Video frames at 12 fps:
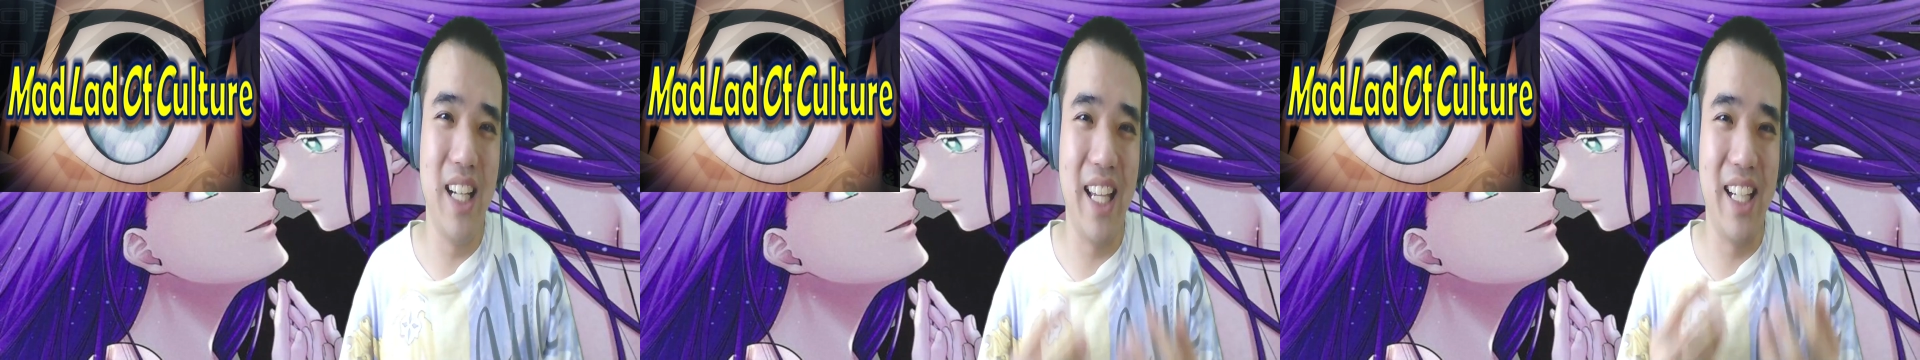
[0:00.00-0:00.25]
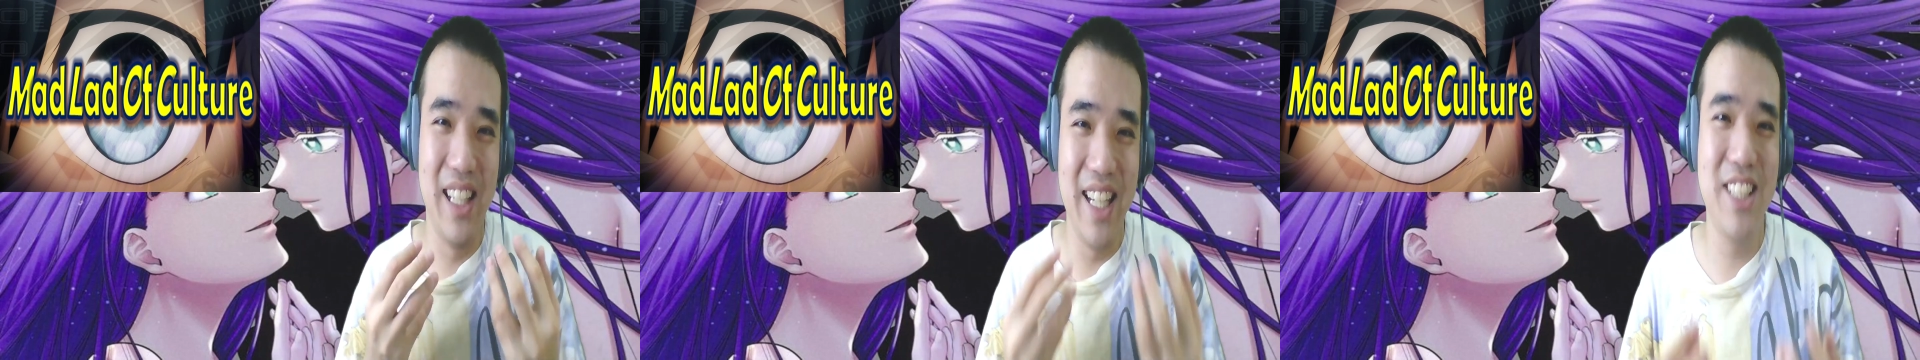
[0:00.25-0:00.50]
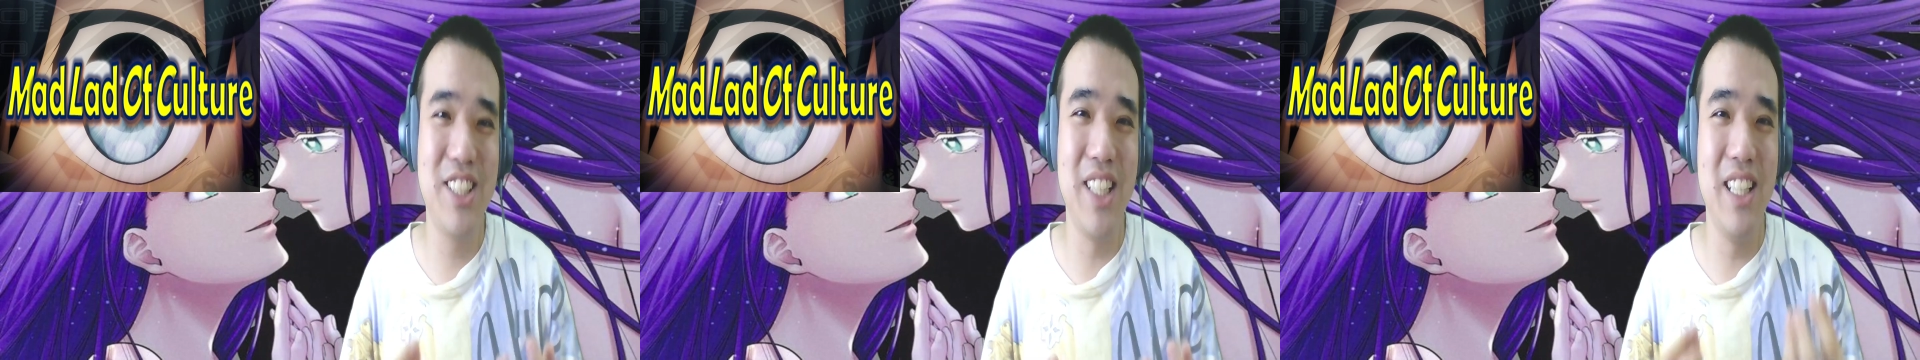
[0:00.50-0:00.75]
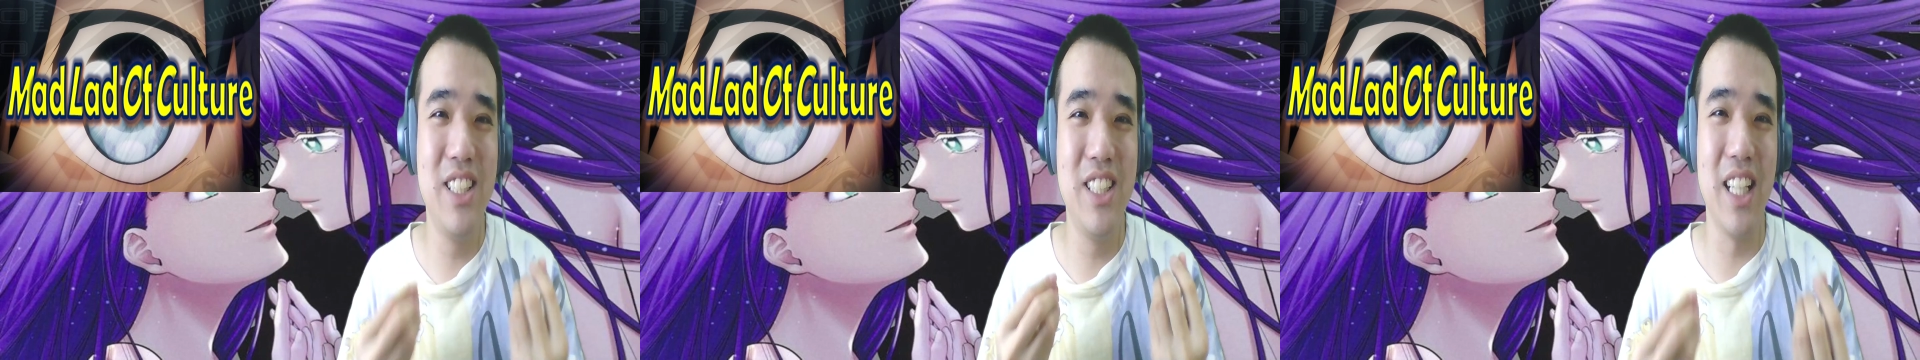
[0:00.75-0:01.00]
Like
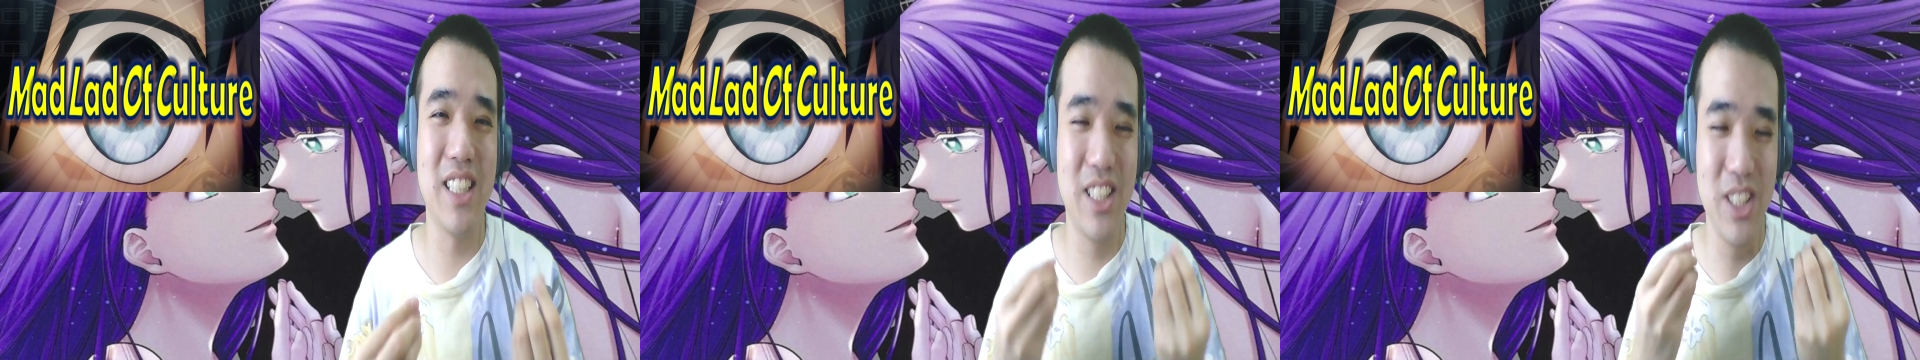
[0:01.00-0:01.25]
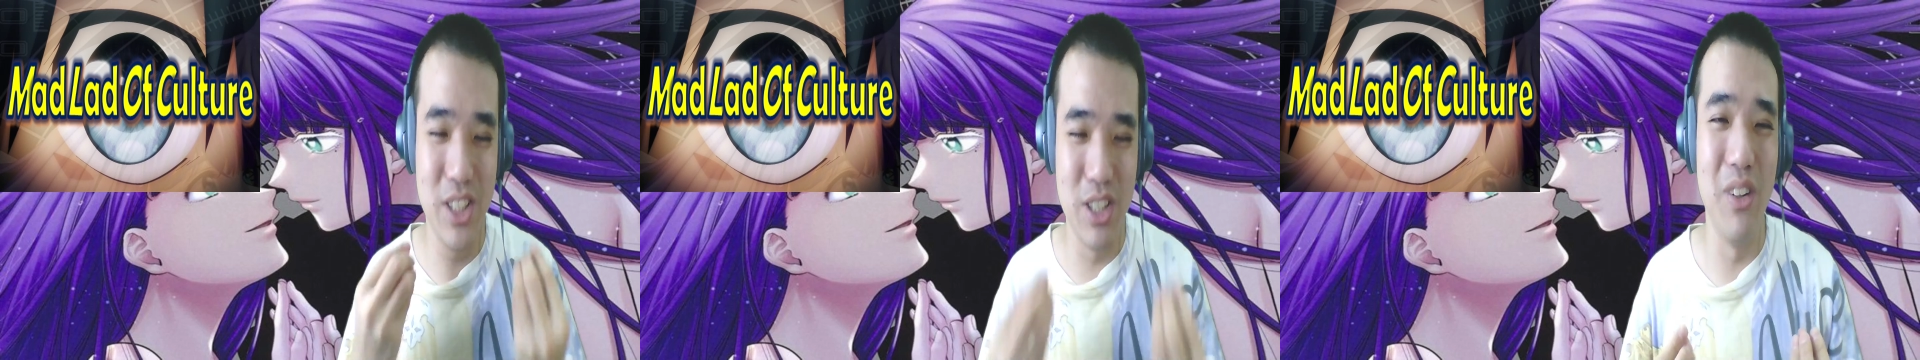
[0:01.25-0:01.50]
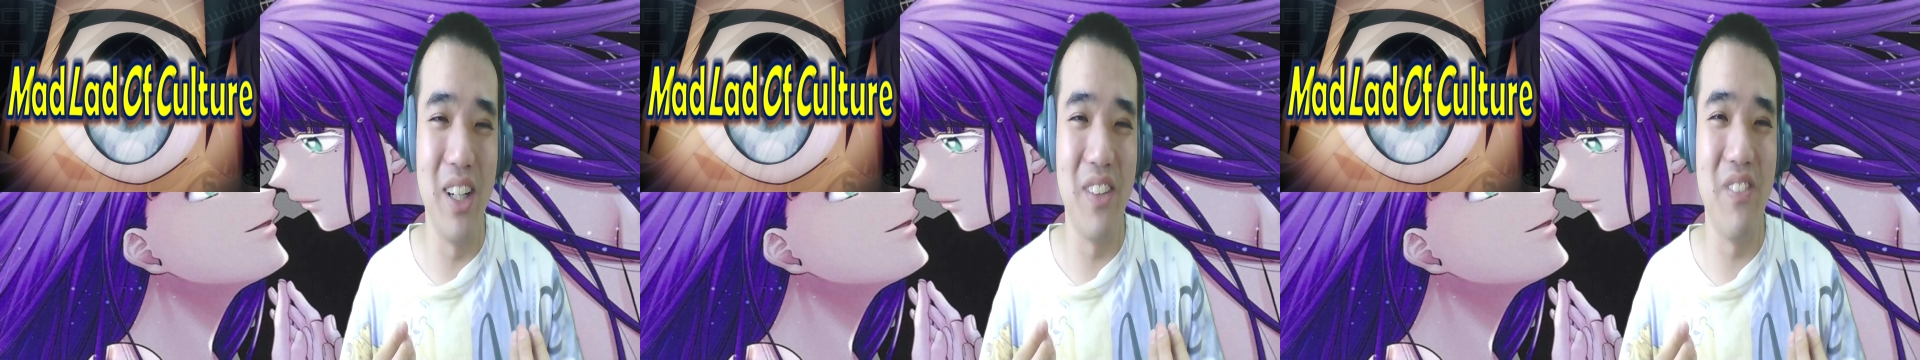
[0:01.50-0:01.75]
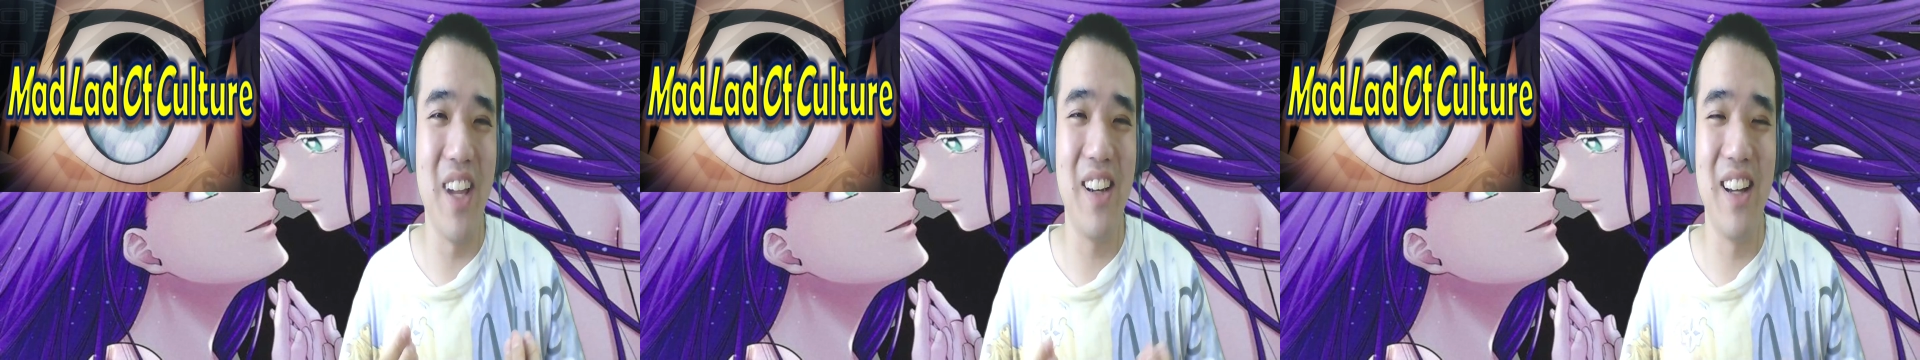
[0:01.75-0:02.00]
literally, just do
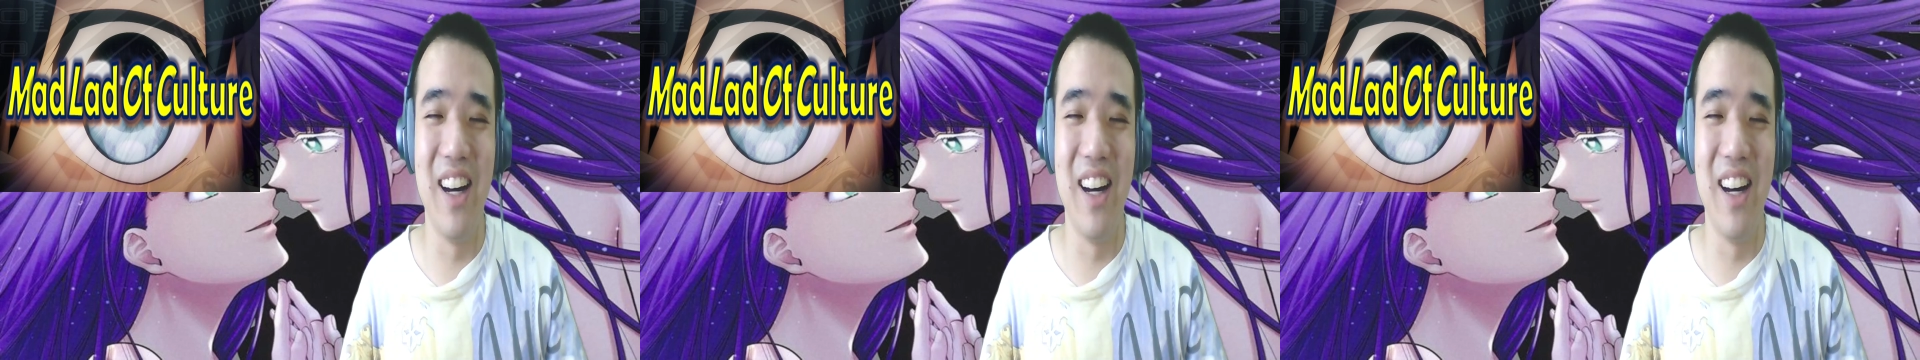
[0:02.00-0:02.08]
it, man.